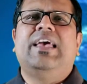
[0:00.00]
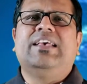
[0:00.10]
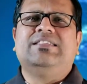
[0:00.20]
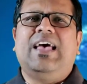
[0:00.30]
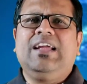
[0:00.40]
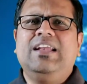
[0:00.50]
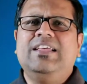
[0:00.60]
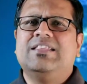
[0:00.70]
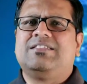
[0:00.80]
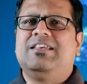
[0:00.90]
Exactly
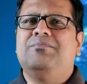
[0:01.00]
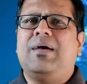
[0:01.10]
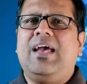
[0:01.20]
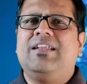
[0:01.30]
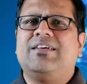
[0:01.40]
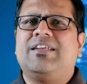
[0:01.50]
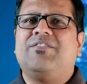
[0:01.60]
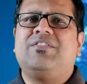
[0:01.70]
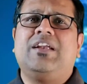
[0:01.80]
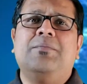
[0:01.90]
in the same manner,
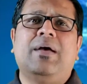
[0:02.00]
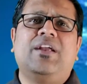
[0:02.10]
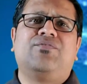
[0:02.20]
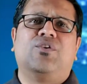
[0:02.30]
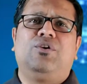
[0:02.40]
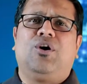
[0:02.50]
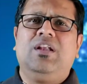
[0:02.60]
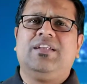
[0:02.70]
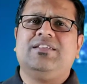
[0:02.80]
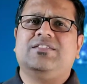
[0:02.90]
if the demand for
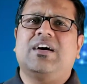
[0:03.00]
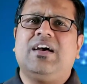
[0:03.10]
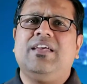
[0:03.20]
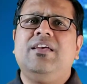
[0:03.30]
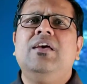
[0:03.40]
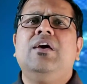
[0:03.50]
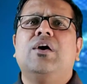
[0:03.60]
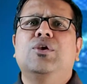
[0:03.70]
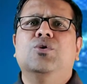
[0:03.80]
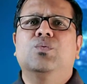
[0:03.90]
dollar is high,
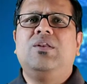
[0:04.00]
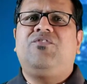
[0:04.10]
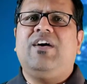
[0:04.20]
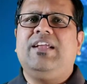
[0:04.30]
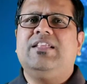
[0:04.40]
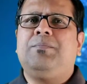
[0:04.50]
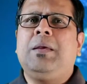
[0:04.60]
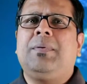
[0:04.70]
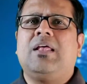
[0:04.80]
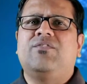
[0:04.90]
you will find that
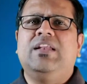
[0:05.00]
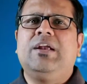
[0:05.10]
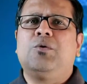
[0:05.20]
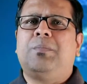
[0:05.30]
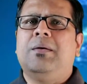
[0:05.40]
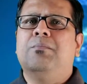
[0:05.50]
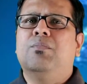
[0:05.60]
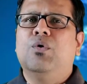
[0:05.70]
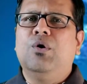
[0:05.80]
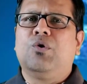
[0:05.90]
people are willing to pay
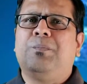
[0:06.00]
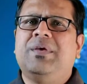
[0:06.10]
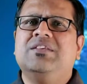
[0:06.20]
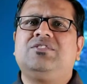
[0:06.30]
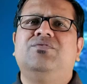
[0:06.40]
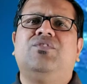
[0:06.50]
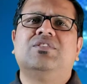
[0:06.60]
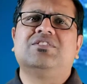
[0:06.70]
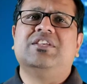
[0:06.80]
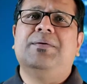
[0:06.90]
more rupees for
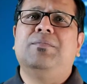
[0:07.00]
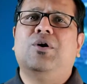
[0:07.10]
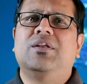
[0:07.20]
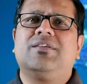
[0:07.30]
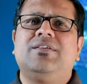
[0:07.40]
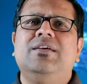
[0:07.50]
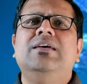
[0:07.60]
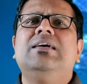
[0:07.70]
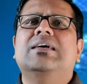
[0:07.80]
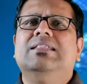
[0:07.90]
the same dollar.
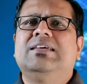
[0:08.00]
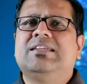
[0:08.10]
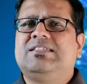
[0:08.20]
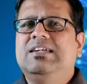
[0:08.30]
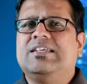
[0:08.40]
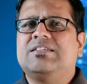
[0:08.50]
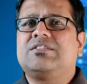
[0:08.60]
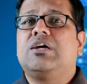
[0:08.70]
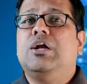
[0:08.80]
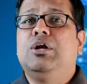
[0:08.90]
The result
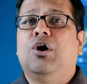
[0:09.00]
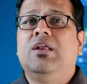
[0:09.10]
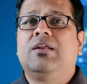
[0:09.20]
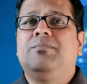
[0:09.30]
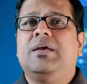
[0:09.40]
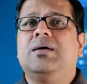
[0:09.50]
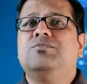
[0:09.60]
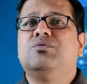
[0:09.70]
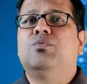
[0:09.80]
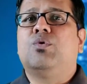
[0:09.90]
is dollar
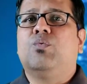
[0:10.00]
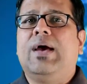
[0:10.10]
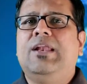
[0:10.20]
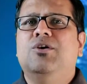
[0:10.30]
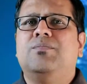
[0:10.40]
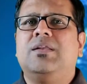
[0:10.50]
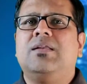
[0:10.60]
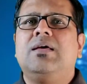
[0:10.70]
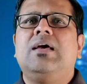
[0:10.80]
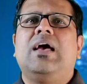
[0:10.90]
becomes more valuable,
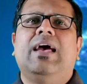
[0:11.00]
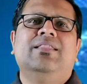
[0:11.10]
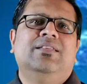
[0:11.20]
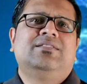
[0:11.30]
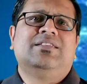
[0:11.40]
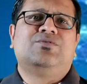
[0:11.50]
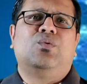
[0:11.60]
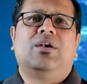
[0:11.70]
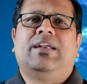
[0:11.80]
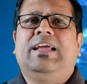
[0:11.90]
and this is
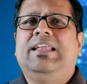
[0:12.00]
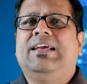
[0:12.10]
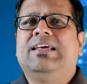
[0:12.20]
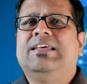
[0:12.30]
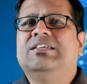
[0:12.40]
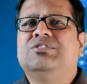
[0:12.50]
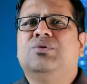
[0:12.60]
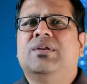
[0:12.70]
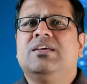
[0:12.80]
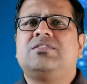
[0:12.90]
what technically is
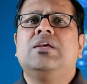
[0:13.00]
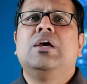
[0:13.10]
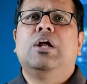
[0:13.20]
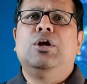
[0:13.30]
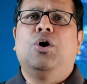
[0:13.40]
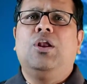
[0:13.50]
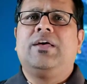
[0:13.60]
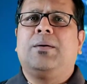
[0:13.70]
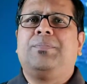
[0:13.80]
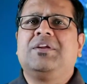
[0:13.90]
known as dollar
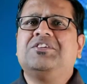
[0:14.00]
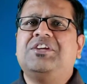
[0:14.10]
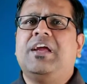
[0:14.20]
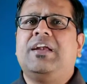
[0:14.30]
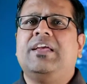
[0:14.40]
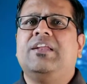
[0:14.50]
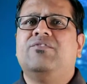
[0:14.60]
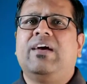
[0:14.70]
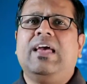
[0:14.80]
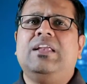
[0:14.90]
appreciating in
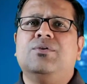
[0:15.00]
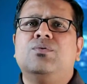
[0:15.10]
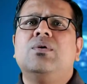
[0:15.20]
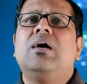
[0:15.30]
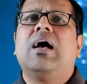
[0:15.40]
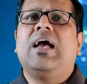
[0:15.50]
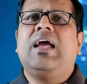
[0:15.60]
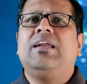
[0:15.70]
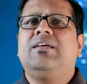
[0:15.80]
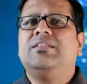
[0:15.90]
value
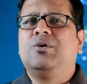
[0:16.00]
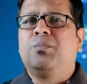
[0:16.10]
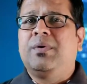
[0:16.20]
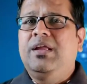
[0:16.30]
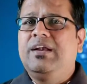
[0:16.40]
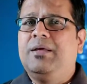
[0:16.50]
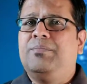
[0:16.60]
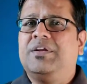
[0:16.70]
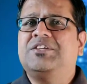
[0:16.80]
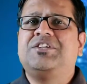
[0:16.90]
and the rupee
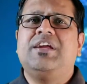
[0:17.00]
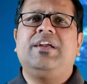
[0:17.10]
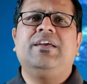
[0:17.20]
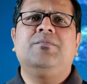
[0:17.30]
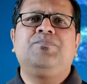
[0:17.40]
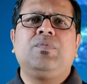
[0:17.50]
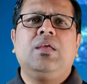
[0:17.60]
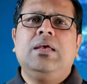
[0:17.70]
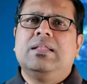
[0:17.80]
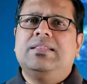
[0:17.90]
depreciating.
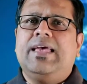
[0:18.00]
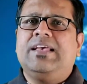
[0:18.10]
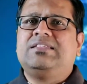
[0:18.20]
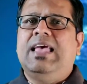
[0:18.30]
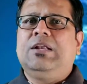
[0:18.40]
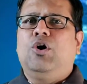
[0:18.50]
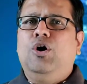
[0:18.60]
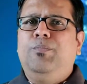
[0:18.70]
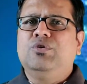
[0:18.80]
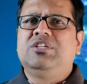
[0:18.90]
The exact
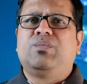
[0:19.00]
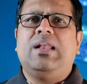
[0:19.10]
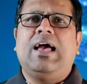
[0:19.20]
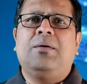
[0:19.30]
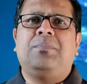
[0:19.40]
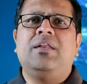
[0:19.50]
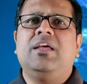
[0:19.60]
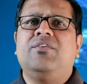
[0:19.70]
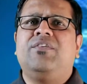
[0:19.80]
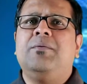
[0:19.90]
opposite will happen
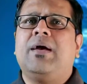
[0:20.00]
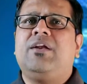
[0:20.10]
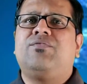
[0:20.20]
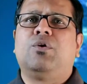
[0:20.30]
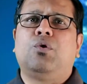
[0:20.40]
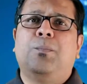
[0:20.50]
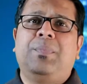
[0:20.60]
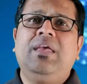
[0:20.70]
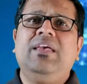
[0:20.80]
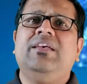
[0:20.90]
if demand for
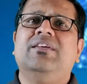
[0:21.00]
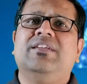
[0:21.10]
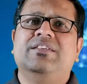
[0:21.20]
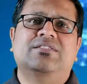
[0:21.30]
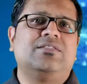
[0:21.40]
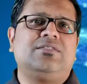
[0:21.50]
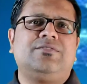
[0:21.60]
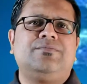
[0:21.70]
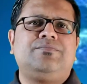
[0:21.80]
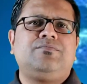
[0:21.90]
rupee increases.